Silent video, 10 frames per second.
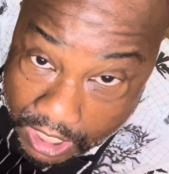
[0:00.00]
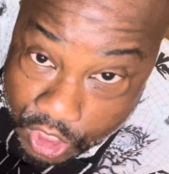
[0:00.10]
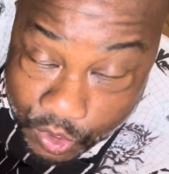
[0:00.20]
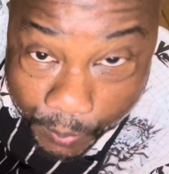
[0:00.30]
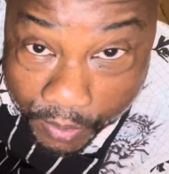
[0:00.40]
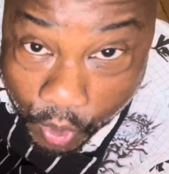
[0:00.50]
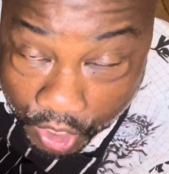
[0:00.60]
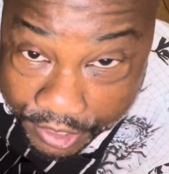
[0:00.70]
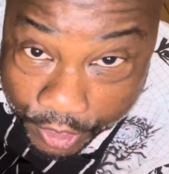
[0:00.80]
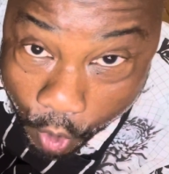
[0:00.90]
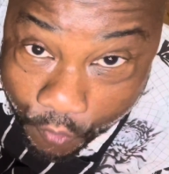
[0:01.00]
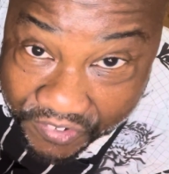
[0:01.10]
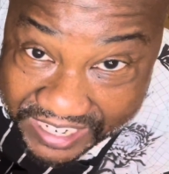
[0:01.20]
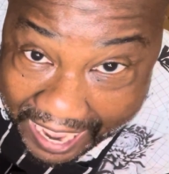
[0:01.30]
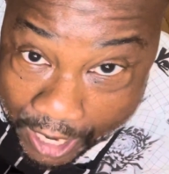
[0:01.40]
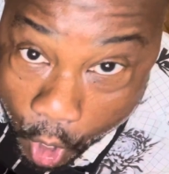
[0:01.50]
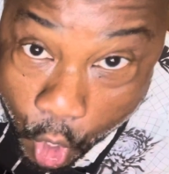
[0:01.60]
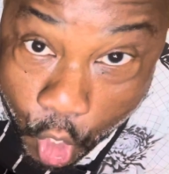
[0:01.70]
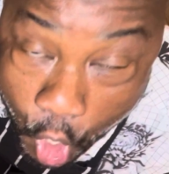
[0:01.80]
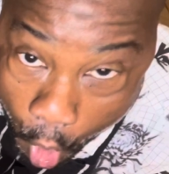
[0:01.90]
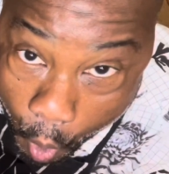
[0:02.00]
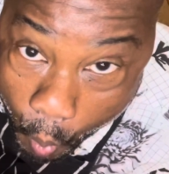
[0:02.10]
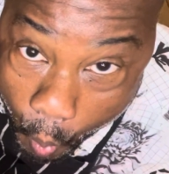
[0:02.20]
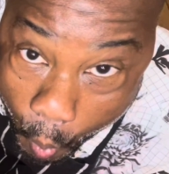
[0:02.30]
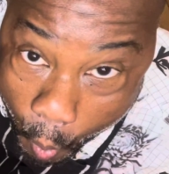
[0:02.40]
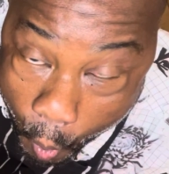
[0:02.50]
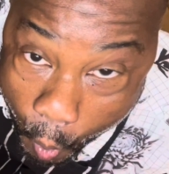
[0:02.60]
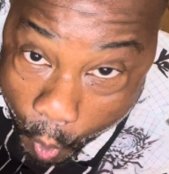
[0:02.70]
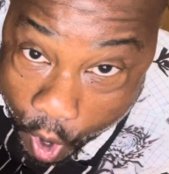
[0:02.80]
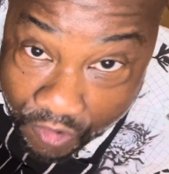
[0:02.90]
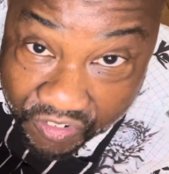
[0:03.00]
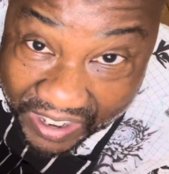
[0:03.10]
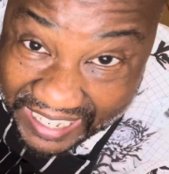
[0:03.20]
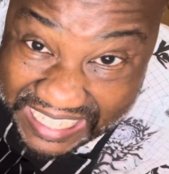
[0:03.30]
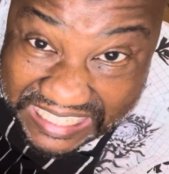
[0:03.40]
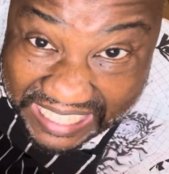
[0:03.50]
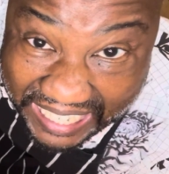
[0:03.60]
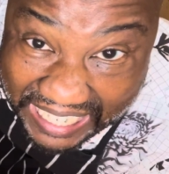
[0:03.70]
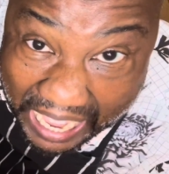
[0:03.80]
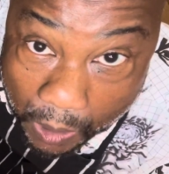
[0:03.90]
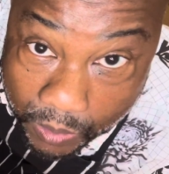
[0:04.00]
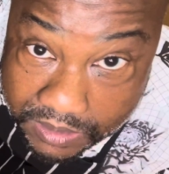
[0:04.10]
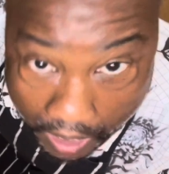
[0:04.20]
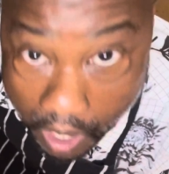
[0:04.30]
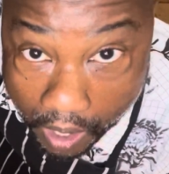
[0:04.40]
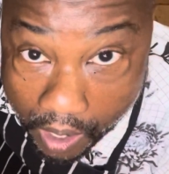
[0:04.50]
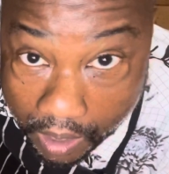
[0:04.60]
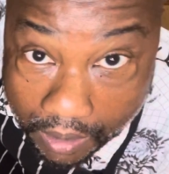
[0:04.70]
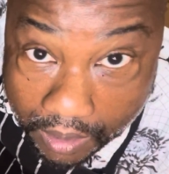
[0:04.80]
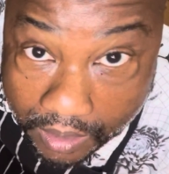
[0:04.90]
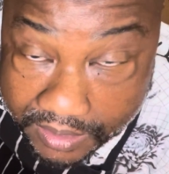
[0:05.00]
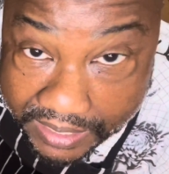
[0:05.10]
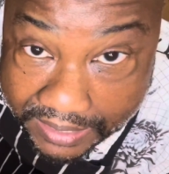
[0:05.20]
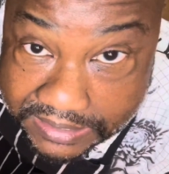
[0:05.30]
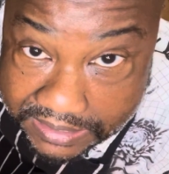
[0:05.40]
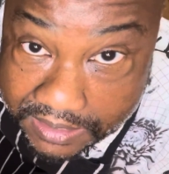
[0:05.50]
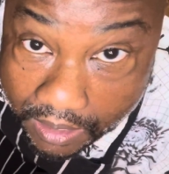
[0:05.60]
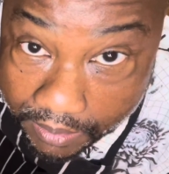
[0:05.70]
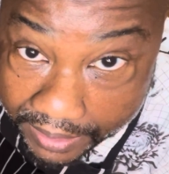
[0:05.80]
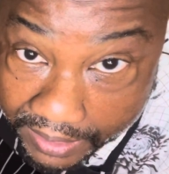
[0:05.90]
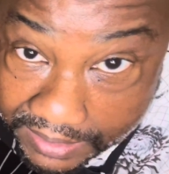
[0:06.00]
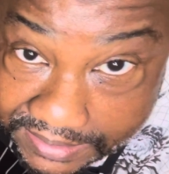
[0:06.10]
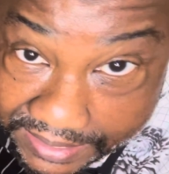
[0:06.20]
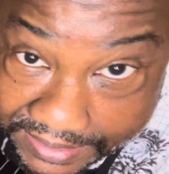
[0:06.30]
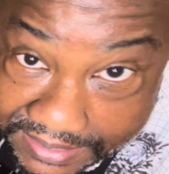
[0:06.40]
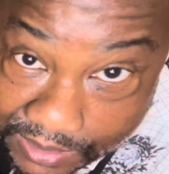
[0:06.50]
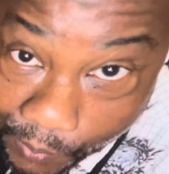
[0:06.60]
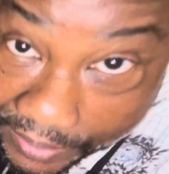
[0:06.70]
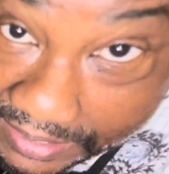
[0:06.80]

So we're going to cook it overnight on low for at least 8 hours. Oh, yes. Okay, let's get this going.